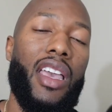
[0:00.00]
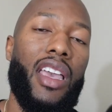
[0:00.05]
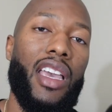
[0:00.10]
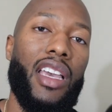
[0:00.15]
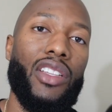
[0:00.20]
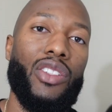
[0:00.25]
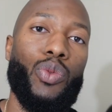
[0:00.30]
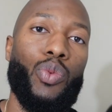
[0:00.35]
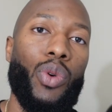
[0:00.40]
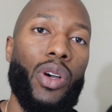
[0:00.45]

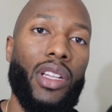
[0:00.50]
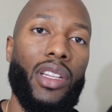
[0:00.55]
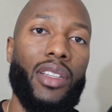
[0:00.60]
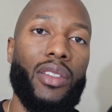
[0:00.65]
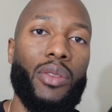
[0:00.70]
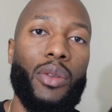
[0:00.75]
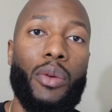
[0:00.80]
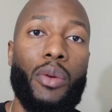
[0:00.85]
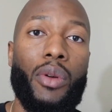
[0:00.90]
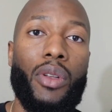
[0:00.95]
as well
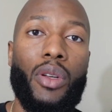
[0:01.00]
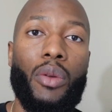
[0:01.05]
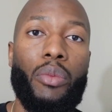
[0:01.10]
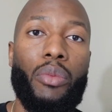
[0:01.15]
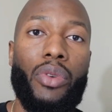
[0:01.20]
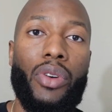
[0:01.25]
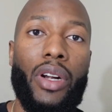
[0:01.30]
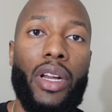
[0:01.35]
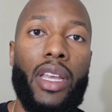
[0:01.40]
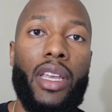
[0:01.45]
as I'm going to
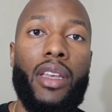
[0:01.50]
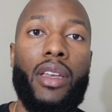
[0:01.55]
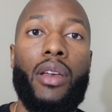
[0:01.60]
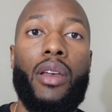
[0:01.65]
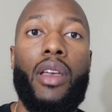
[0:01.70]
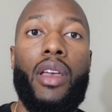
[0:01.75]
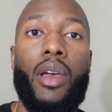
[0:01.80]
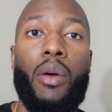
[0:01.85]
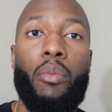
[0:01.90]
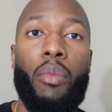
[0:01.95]
bring
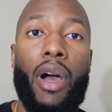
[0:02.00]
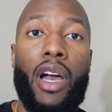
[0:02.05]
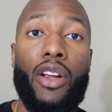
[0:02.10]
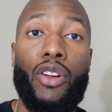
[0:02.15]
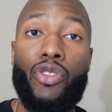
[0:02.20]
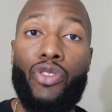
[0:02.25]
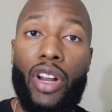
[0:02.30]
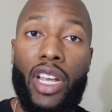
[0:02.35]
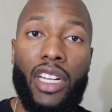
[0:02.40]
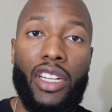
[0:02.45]
my
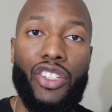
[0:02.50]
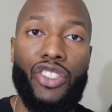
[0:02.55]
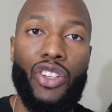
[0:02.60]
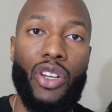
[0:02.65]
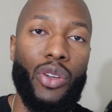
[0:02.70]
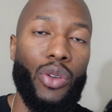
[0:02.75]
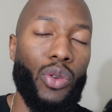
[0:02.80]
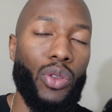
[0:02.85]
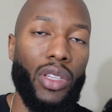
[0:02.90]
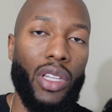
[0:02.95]
Granite Jungle